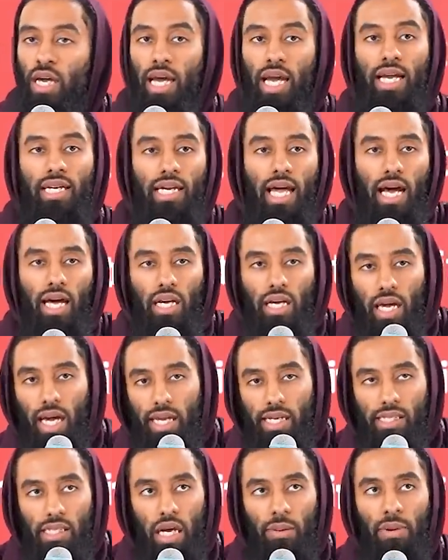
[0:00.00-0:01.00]
In that
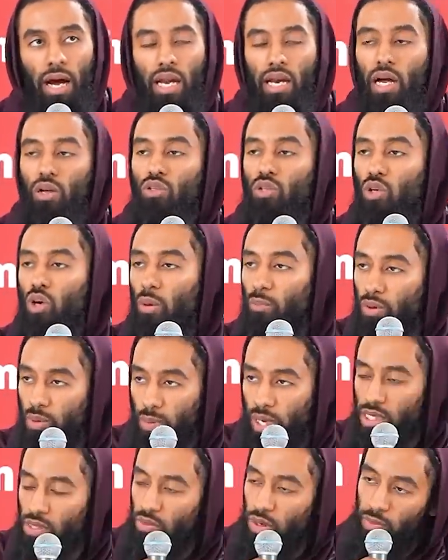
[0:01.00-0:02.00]
case, am I allowed to
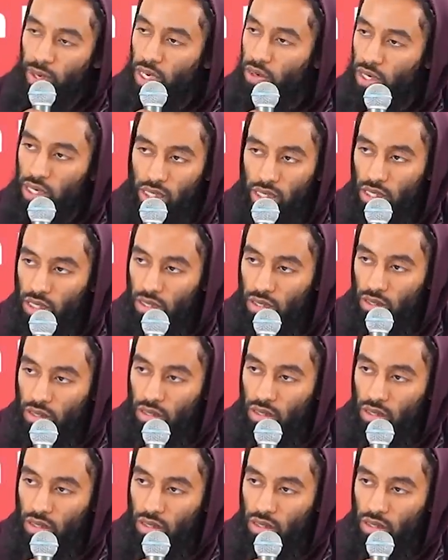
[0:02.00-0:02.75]
compromise with my religion?